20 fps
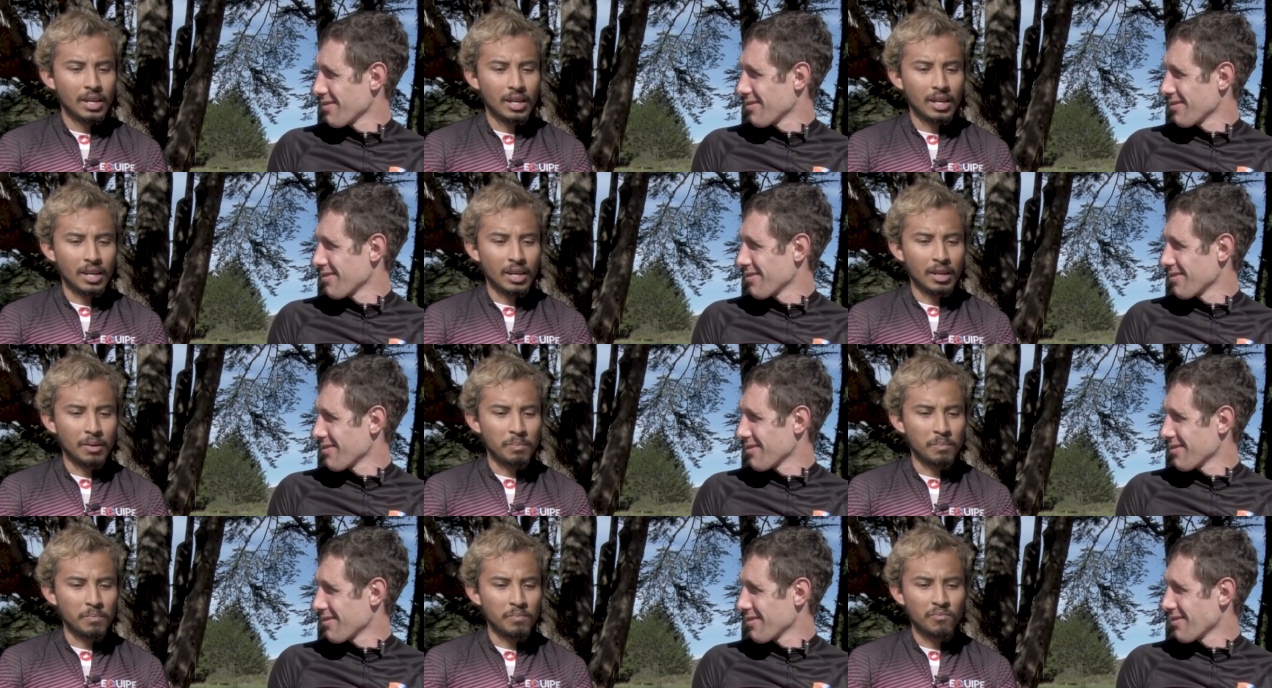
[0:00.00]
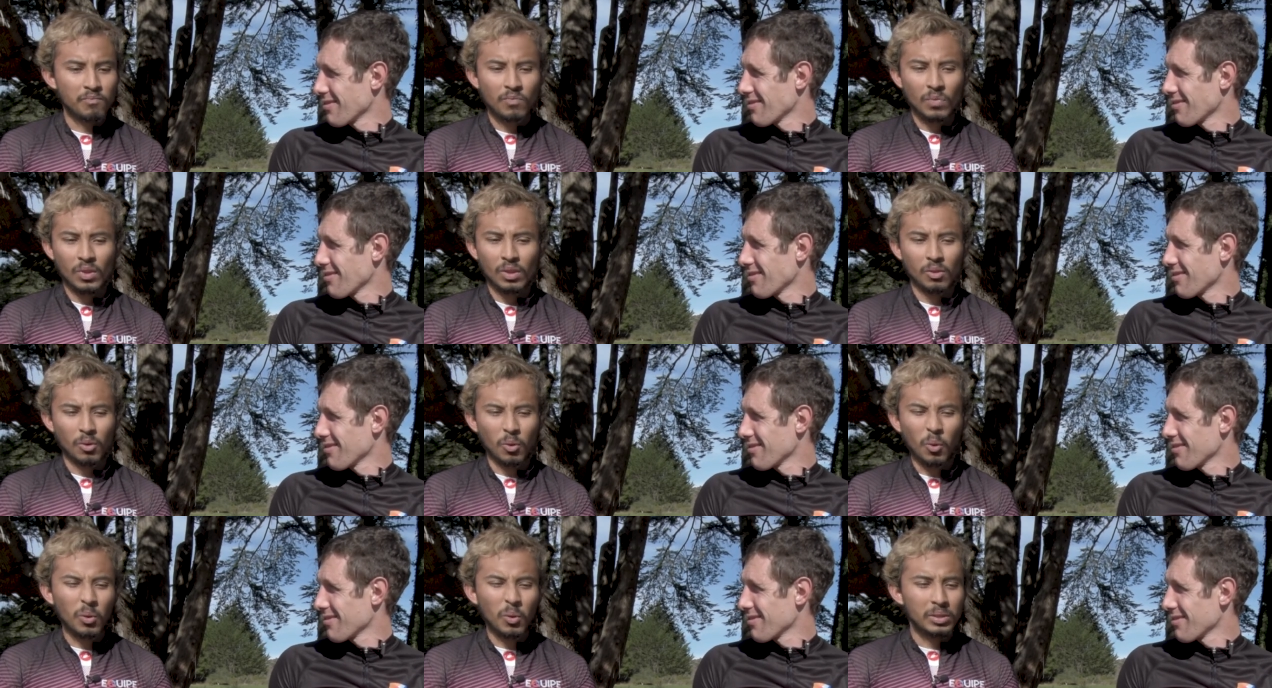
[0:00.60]
Speaker 1: Um,
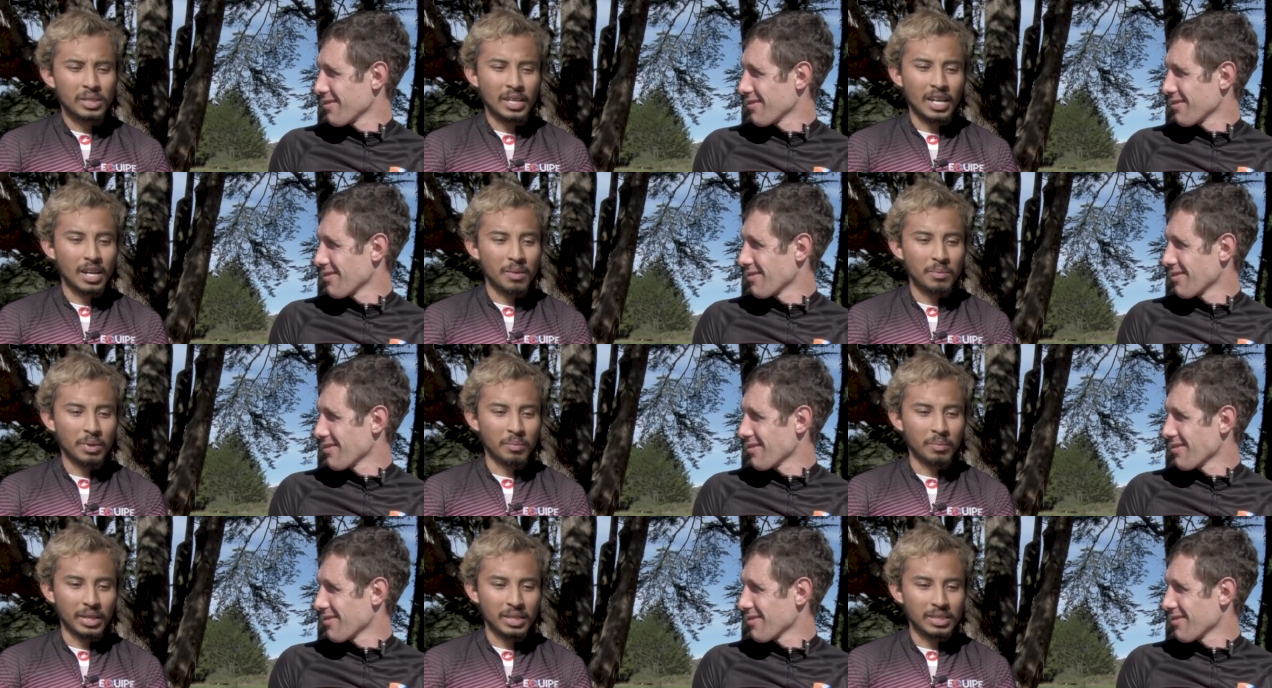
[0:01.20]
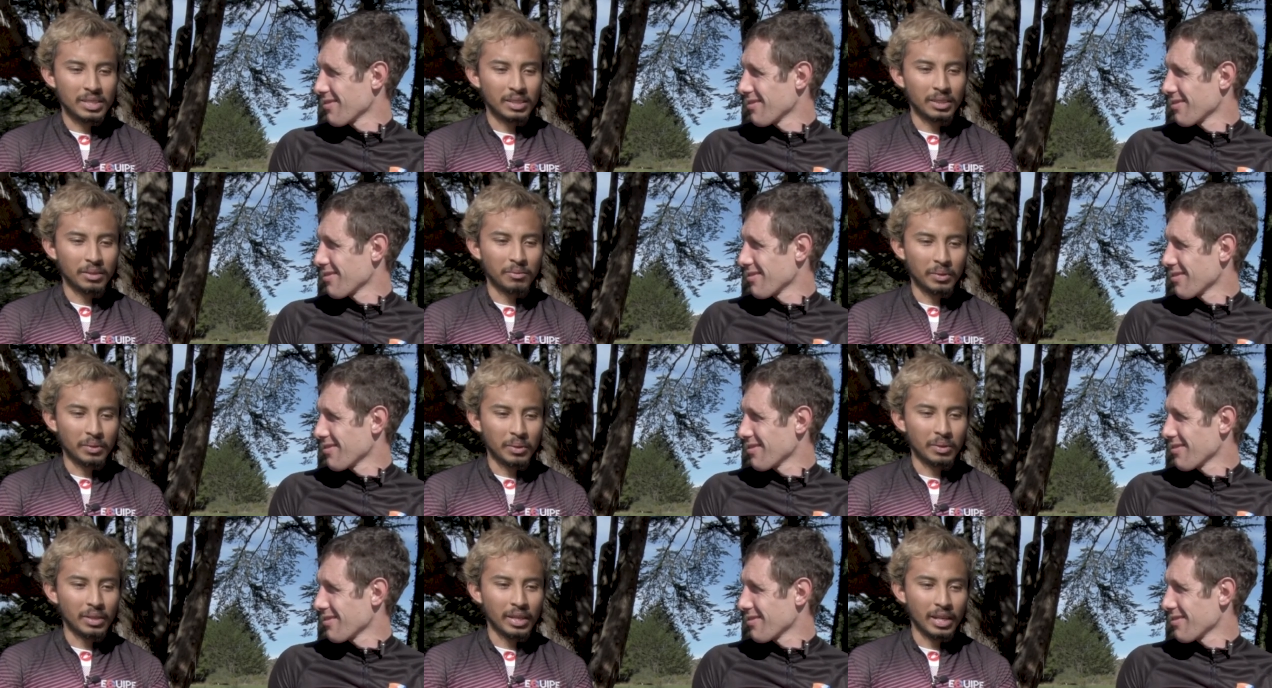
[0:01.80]
the whole time it basically
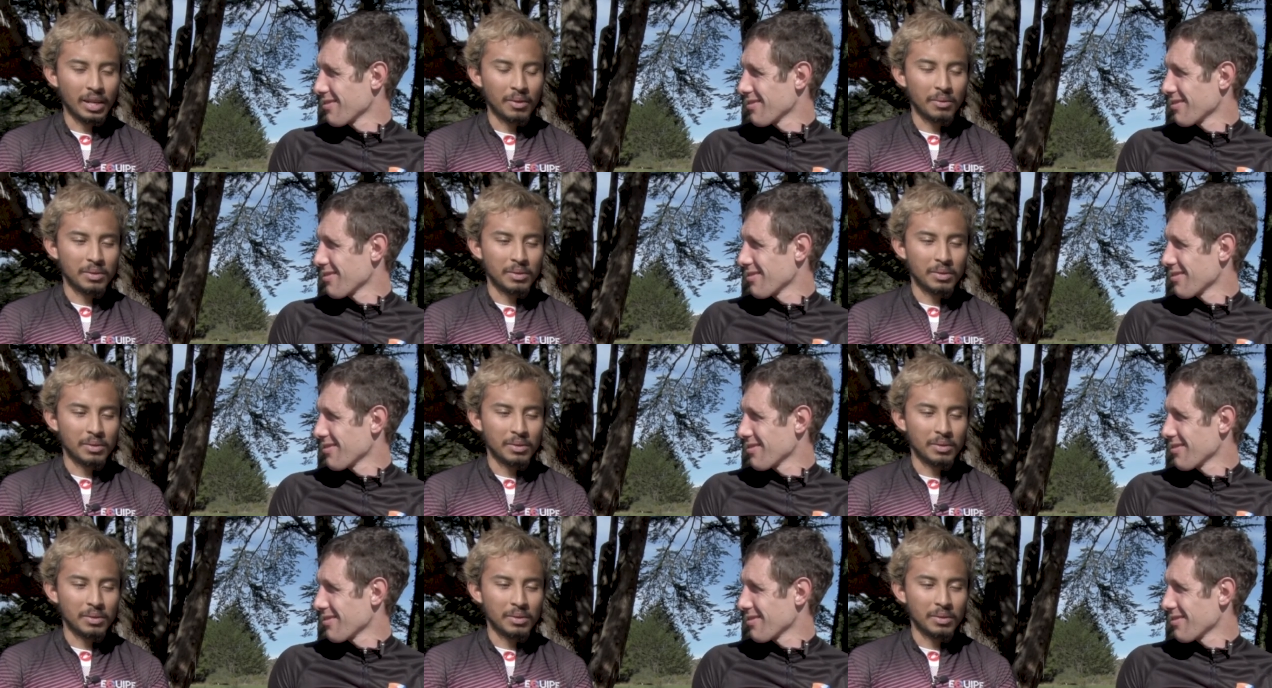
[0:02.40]
felt like I